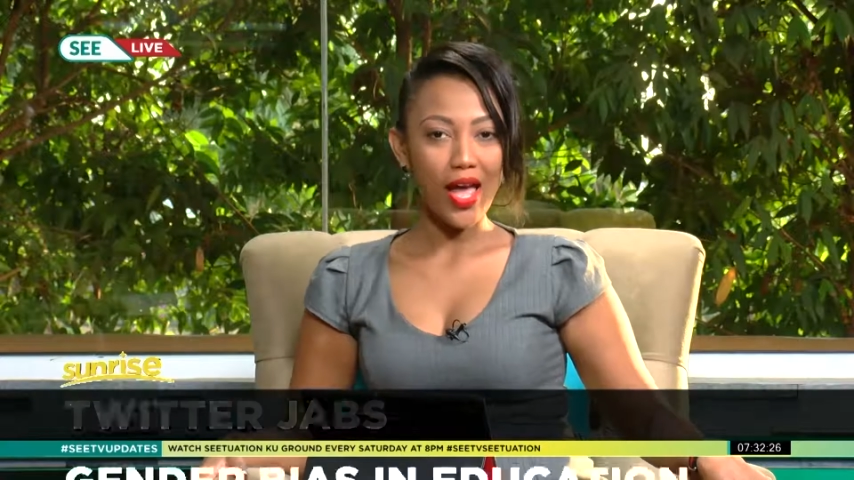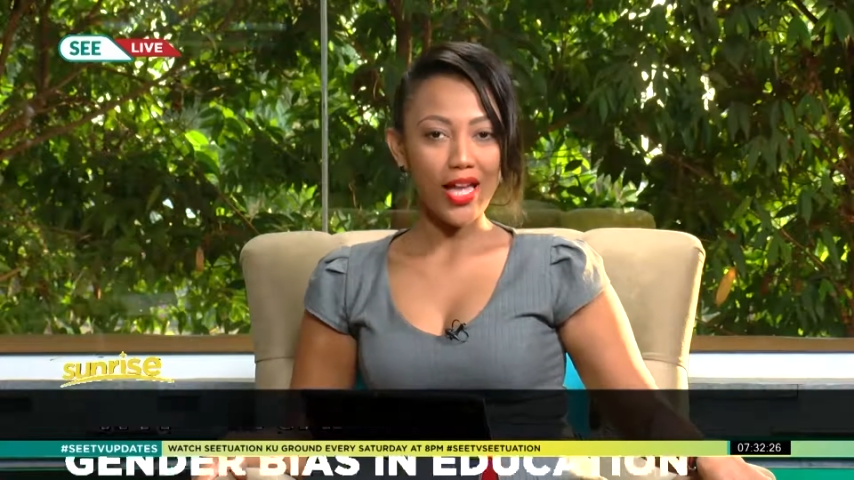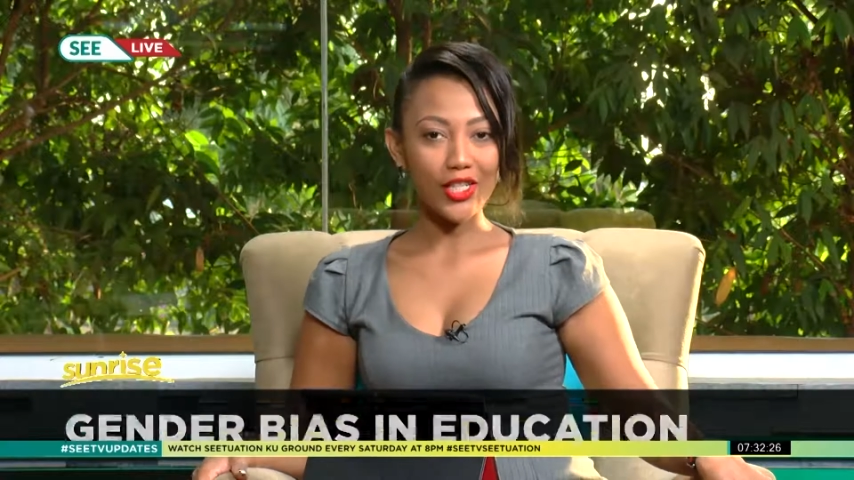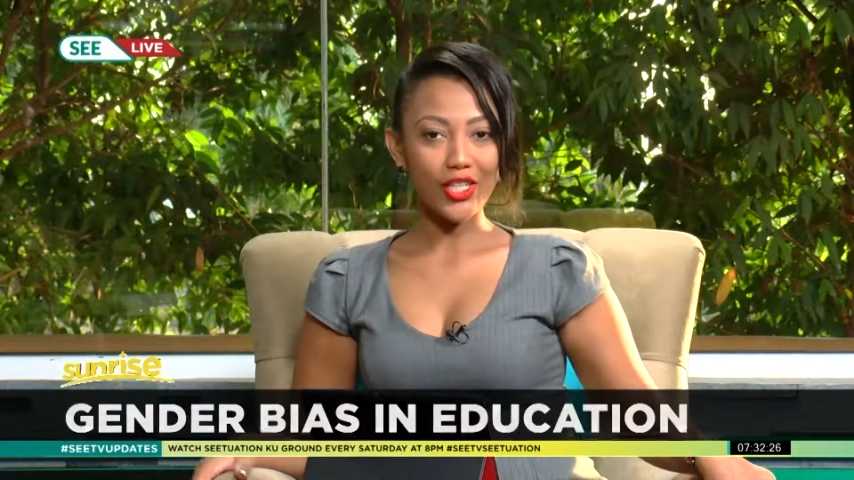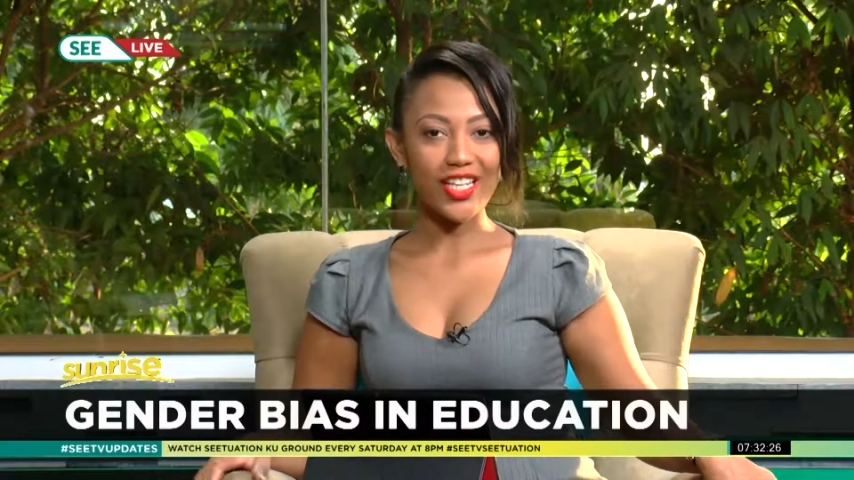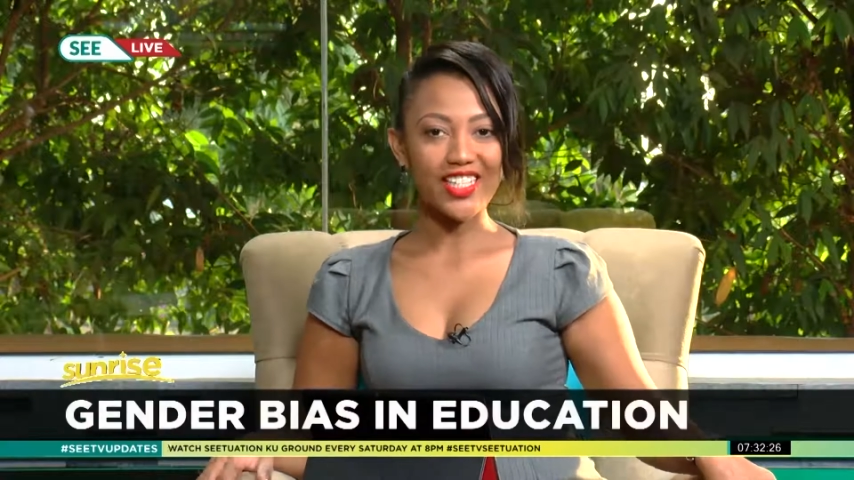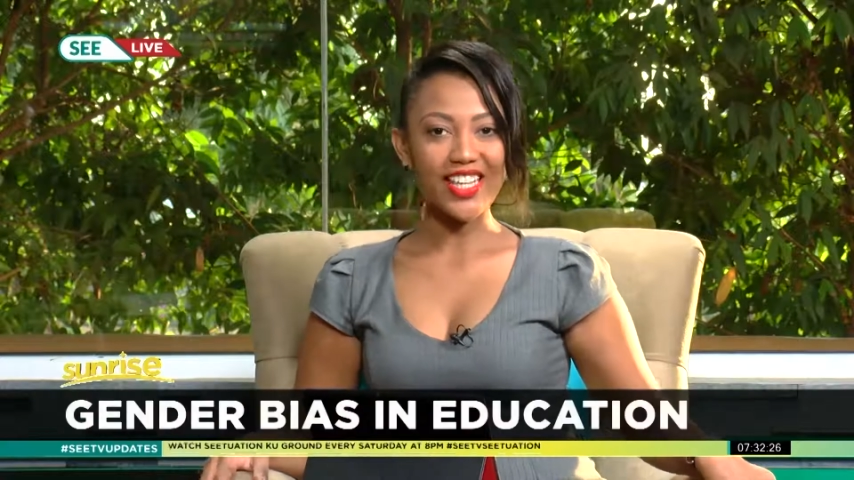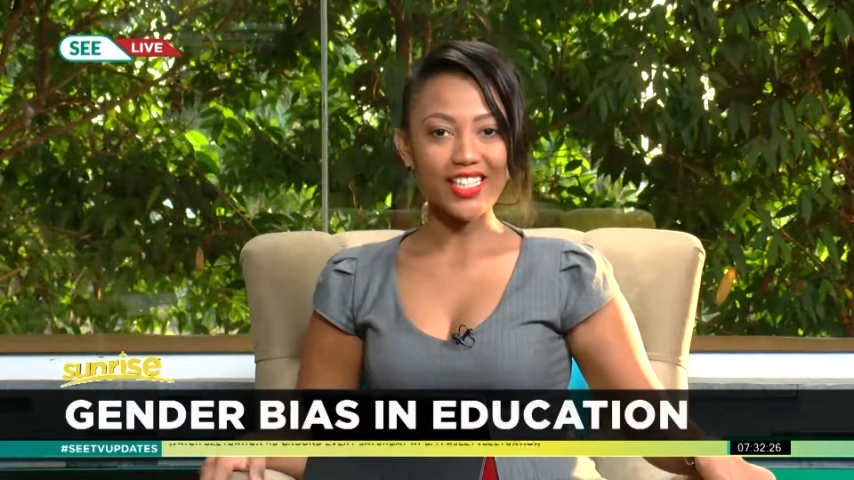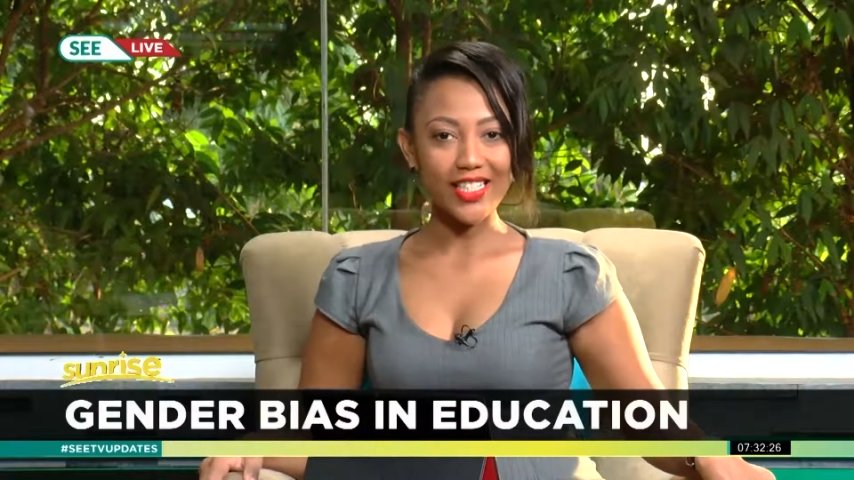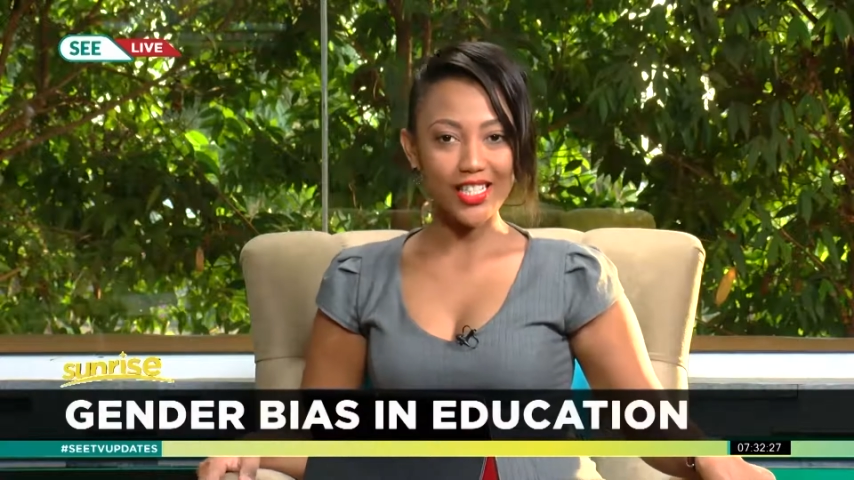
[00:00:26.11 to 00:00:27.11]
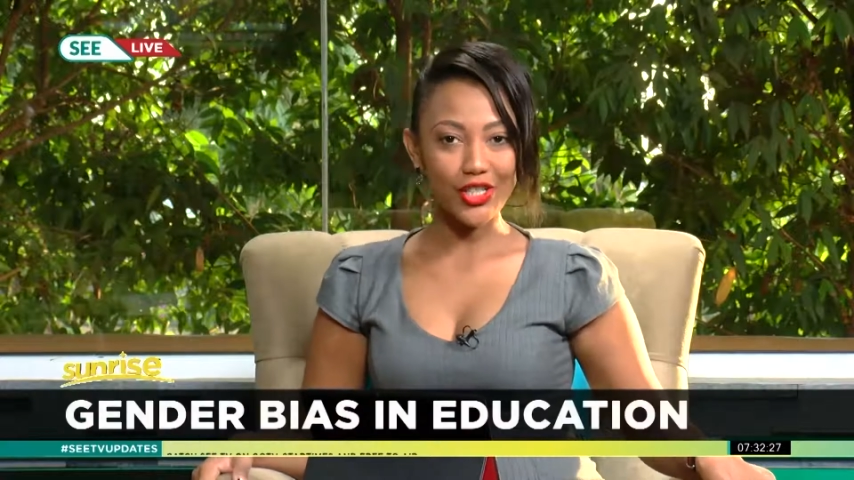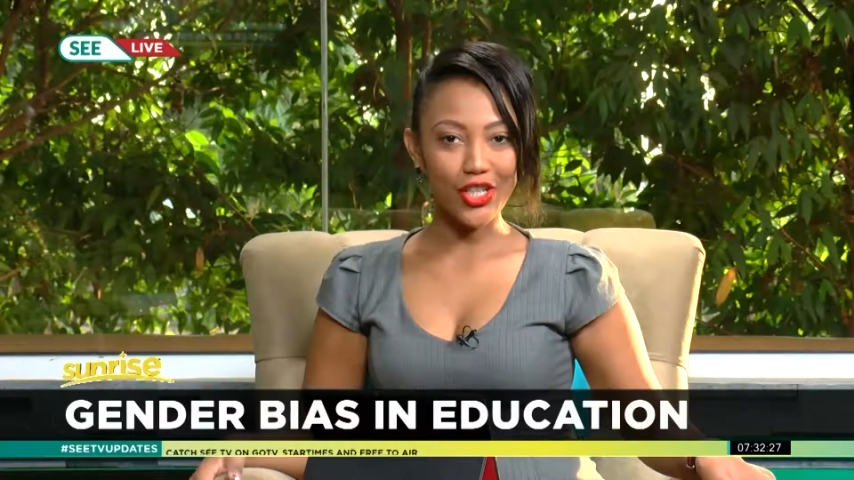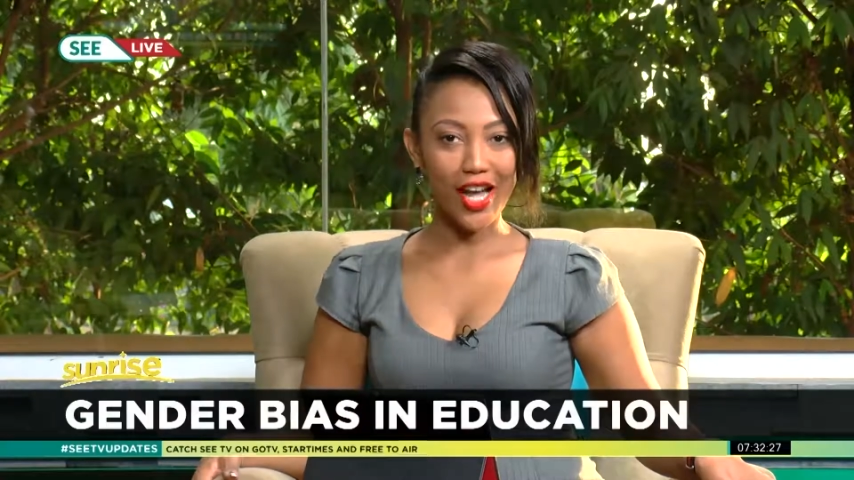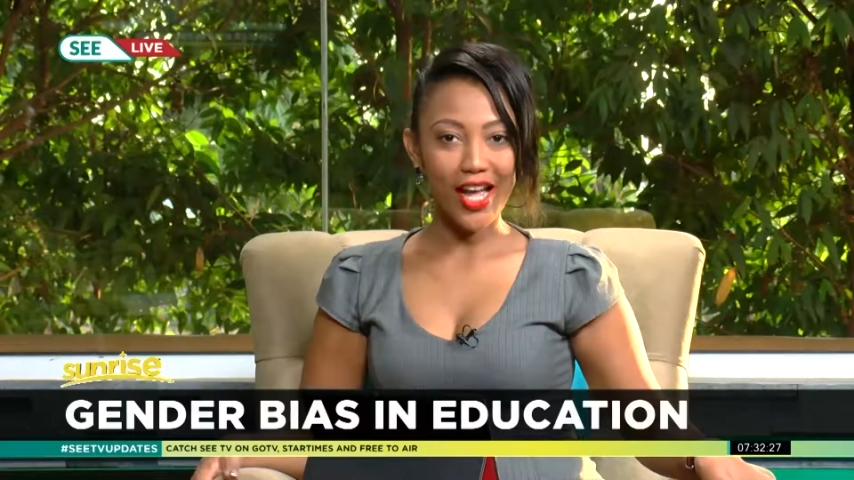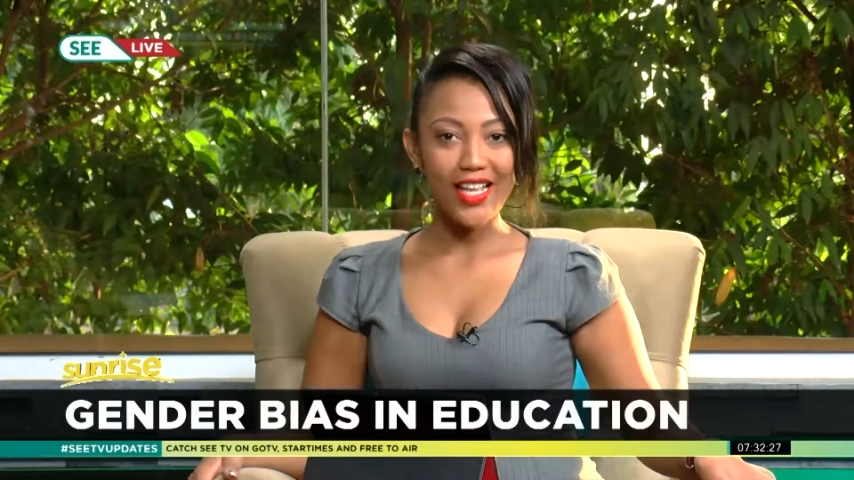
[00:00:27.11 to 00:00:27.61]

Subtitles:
and she is a teacher,